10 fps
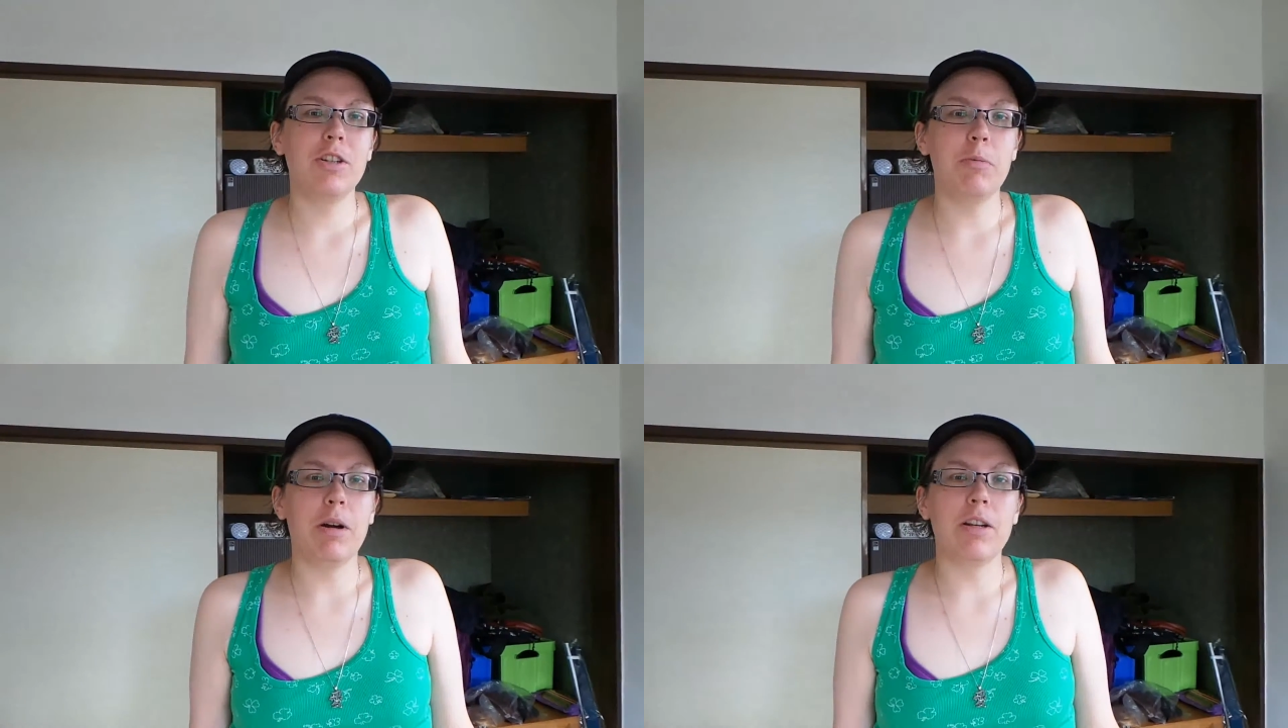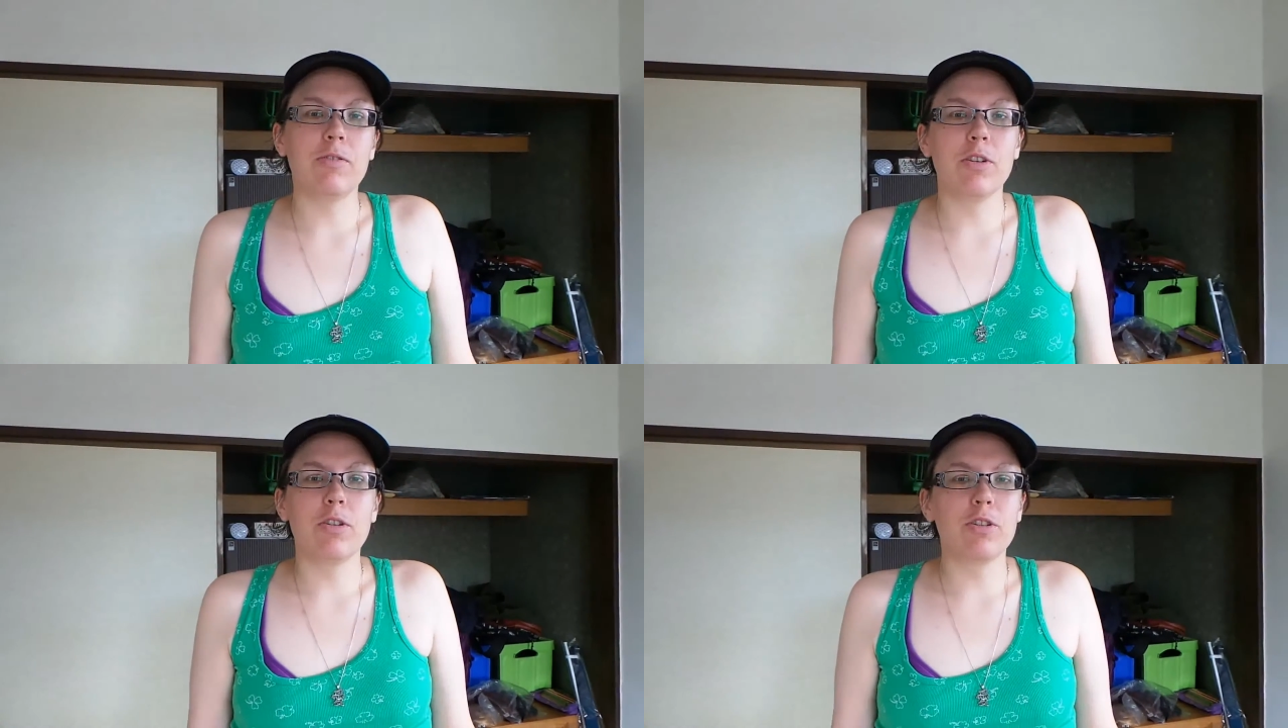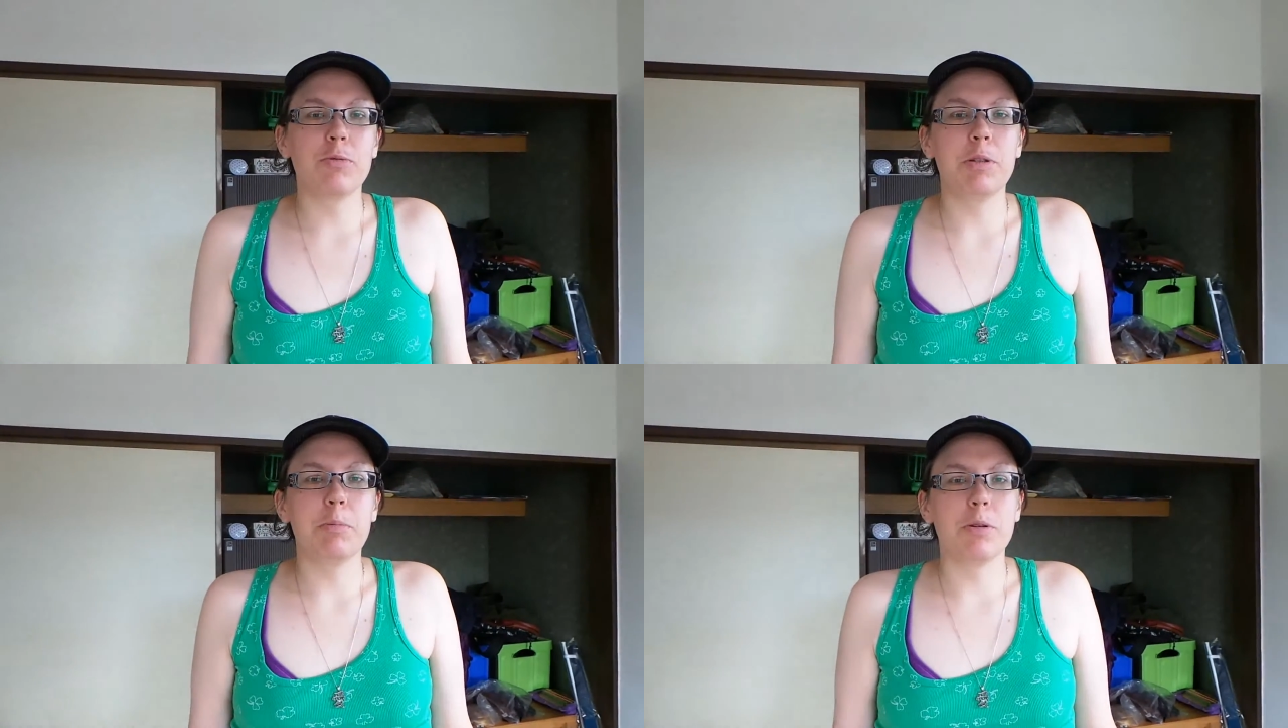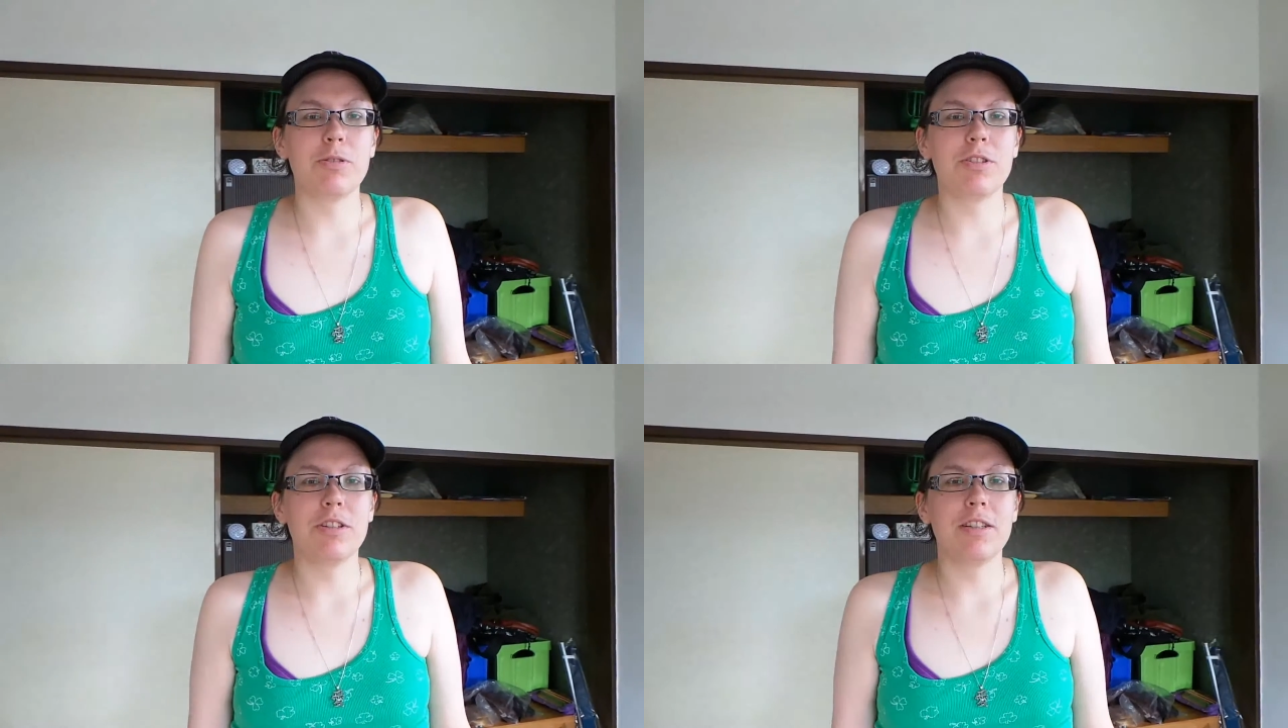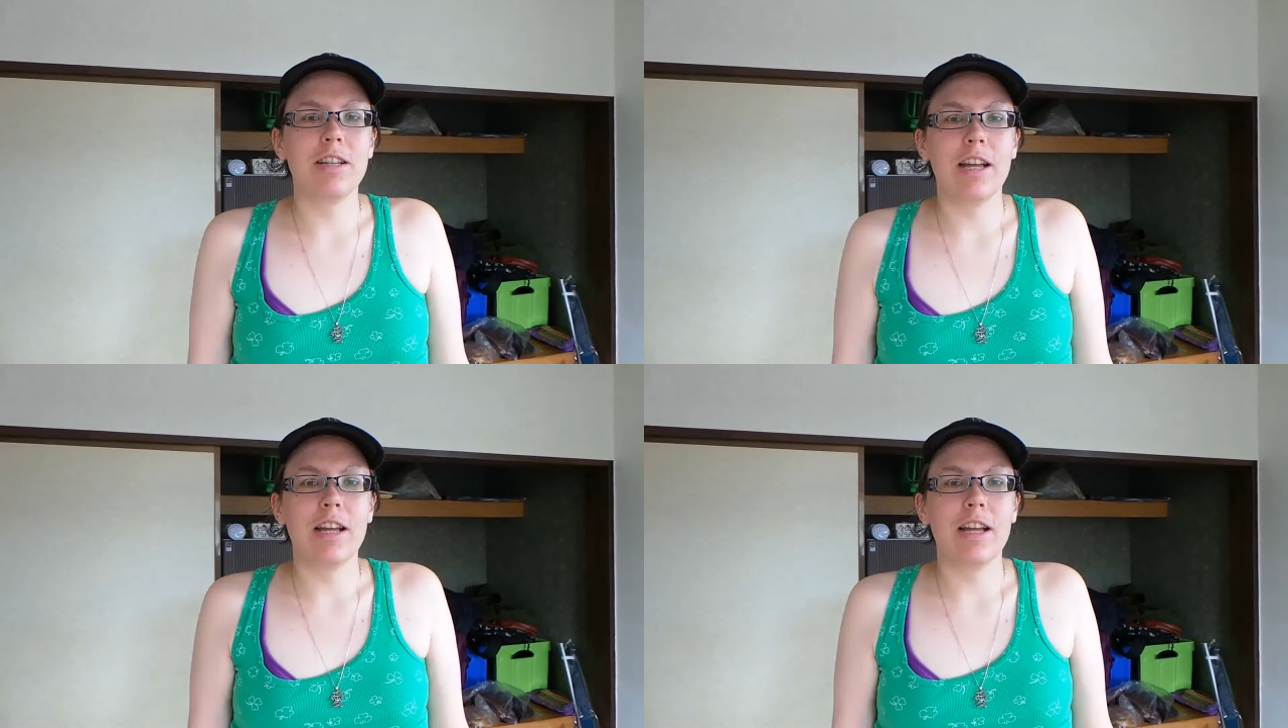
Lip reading: you might have noticed we posted